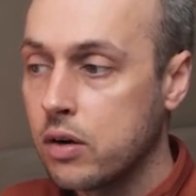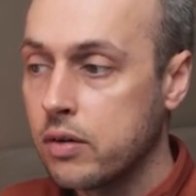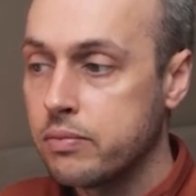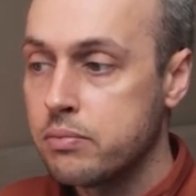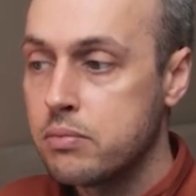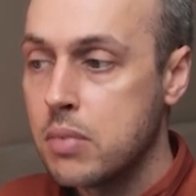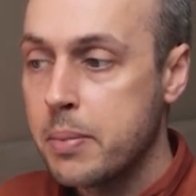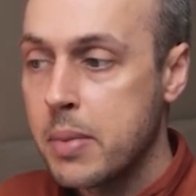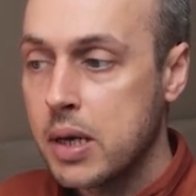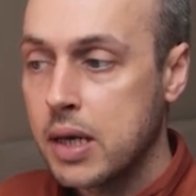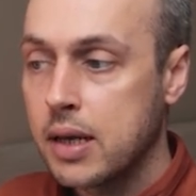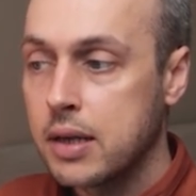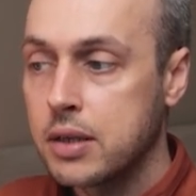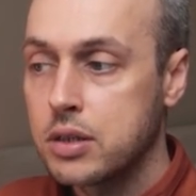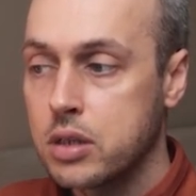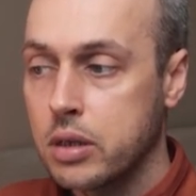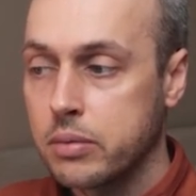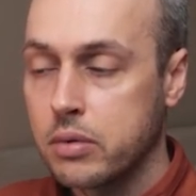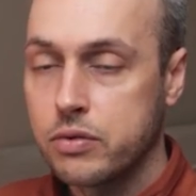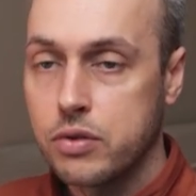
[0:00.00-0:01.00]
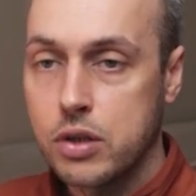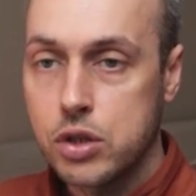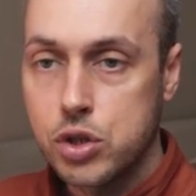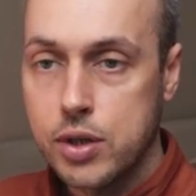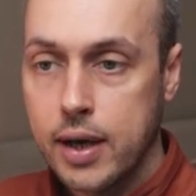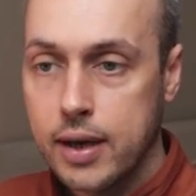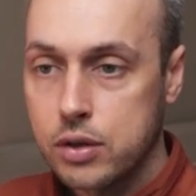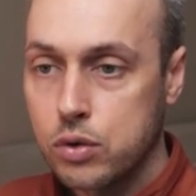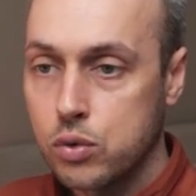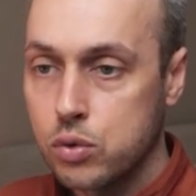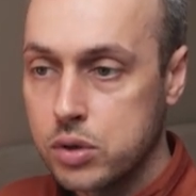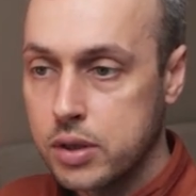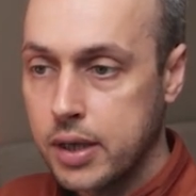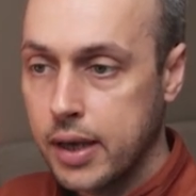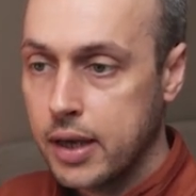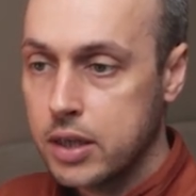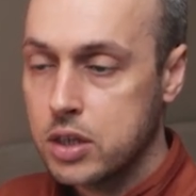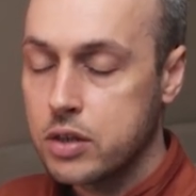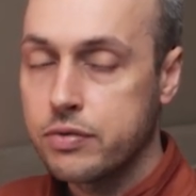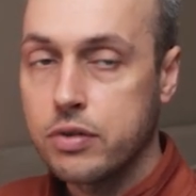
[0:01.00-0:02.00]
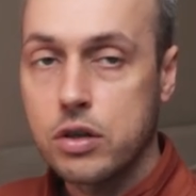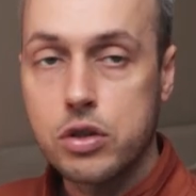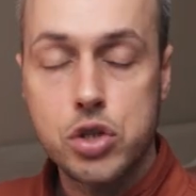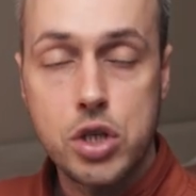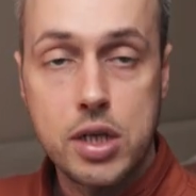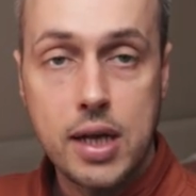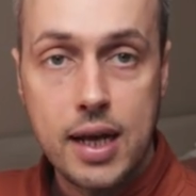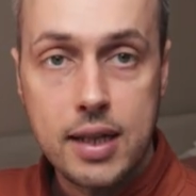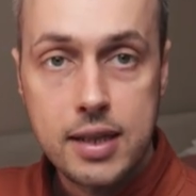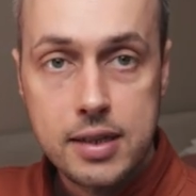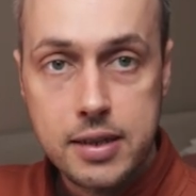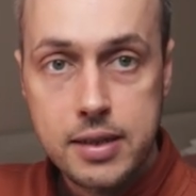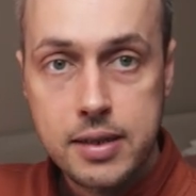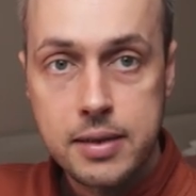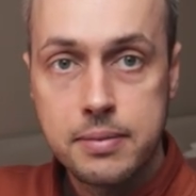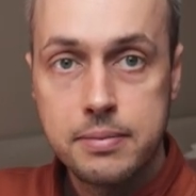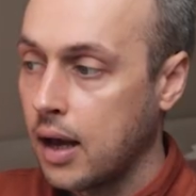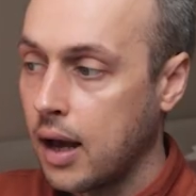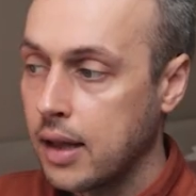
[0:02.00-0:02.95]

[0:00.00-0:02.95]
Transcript: of mimicking some of the Django test functionality.